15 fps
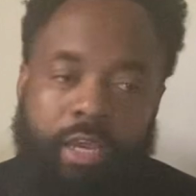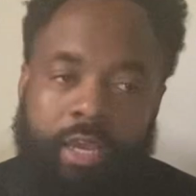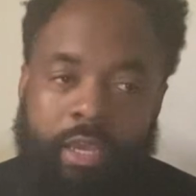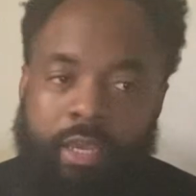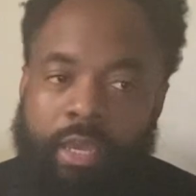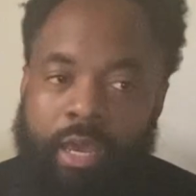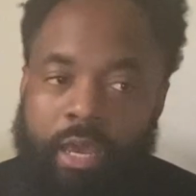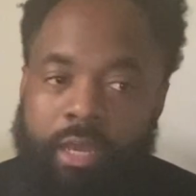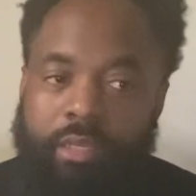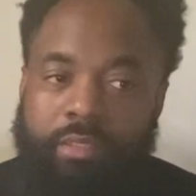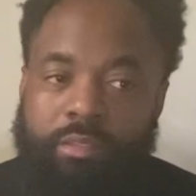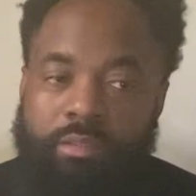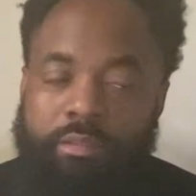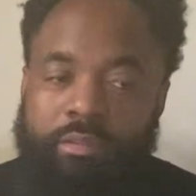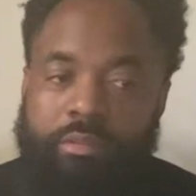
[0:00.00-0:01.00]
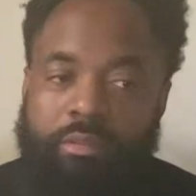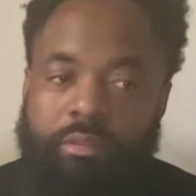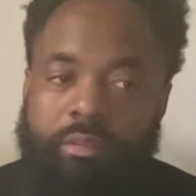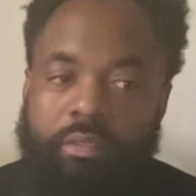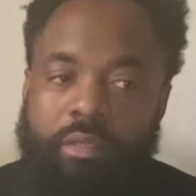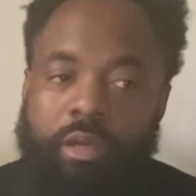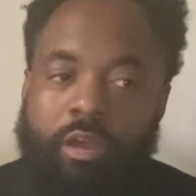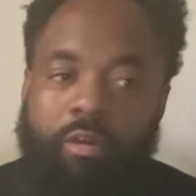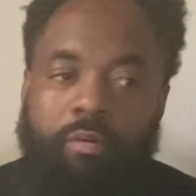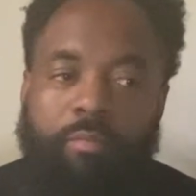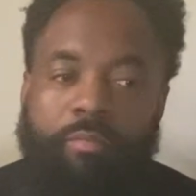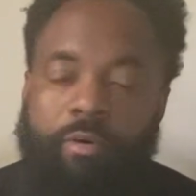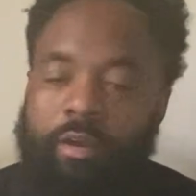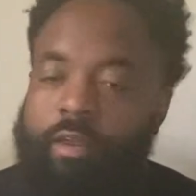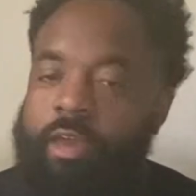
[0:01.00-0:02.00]
ain't got.
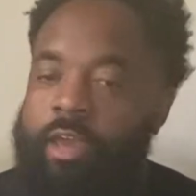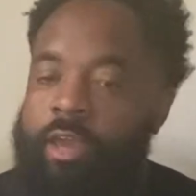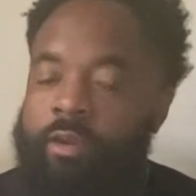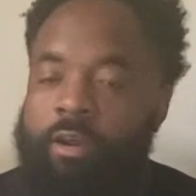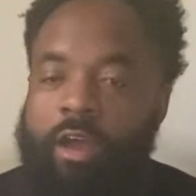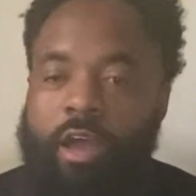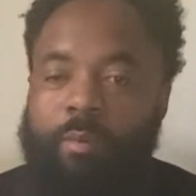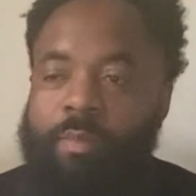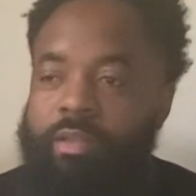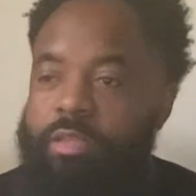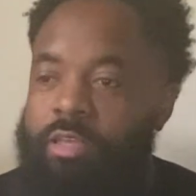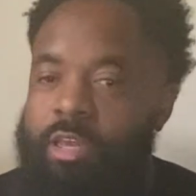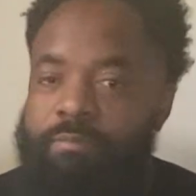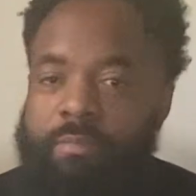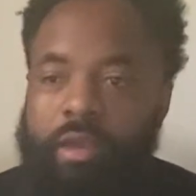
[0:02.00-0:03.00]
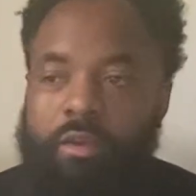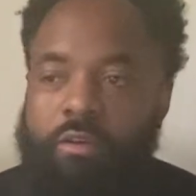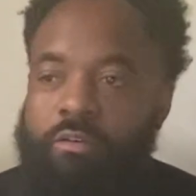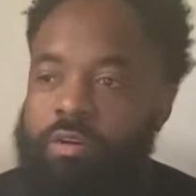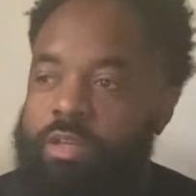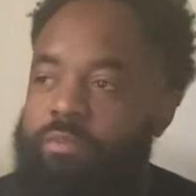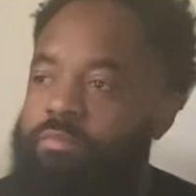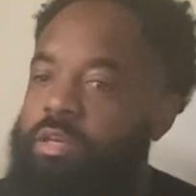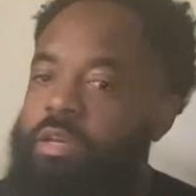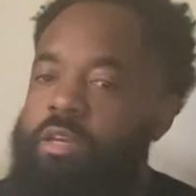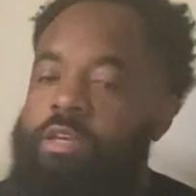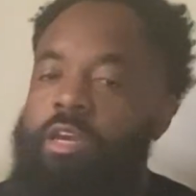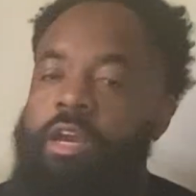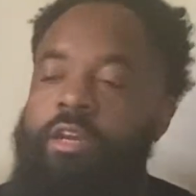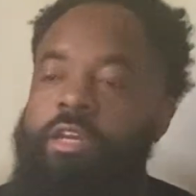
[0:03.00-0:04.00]
But hey, I'm about to get back on it.
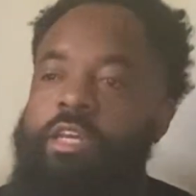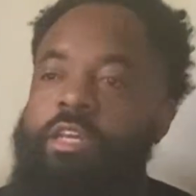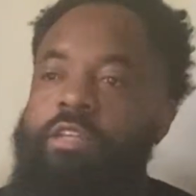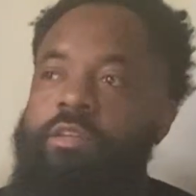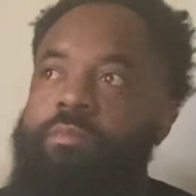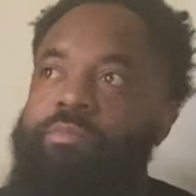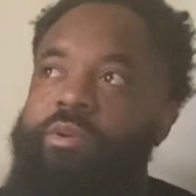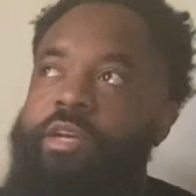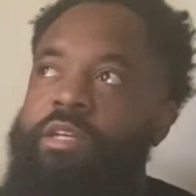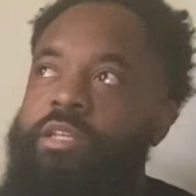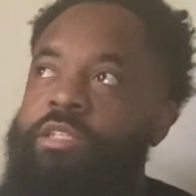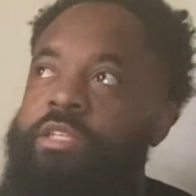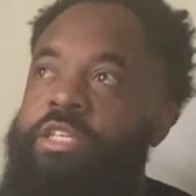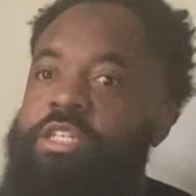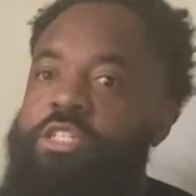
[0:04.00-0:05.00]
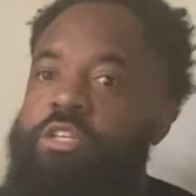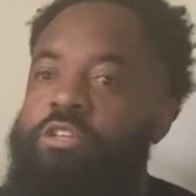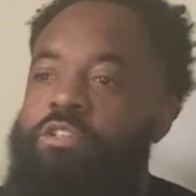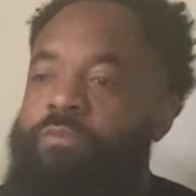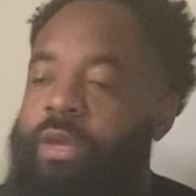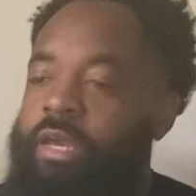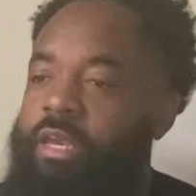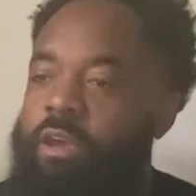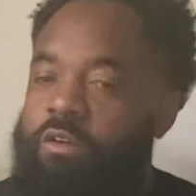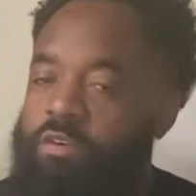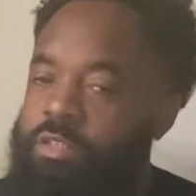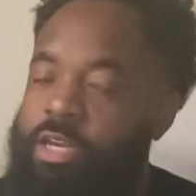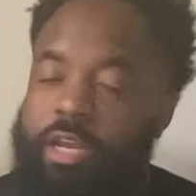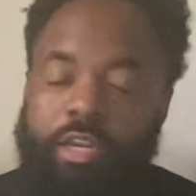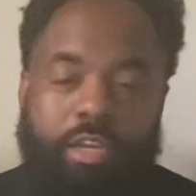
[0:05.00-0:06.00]
Y'all need to bring the t-shirts back out
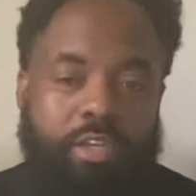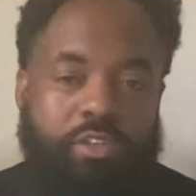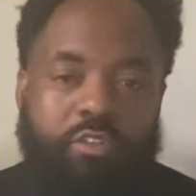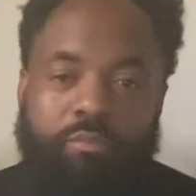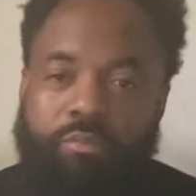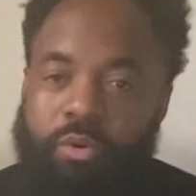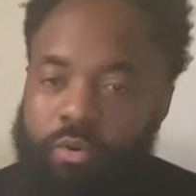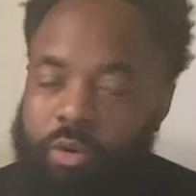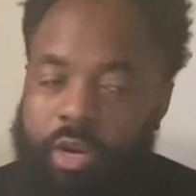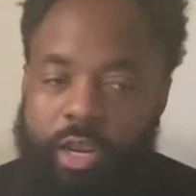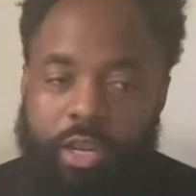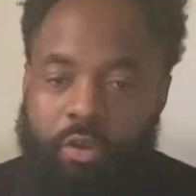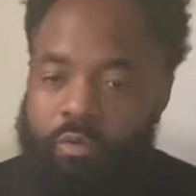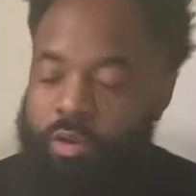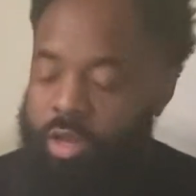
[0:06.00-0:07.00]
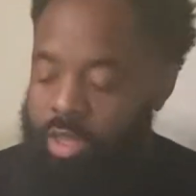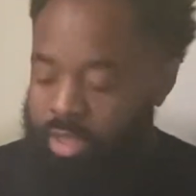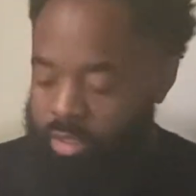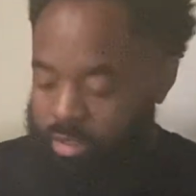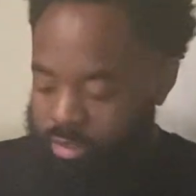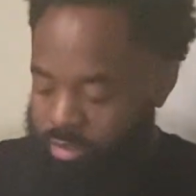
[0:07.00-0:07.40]
because I need some more. I ain't gonna lie.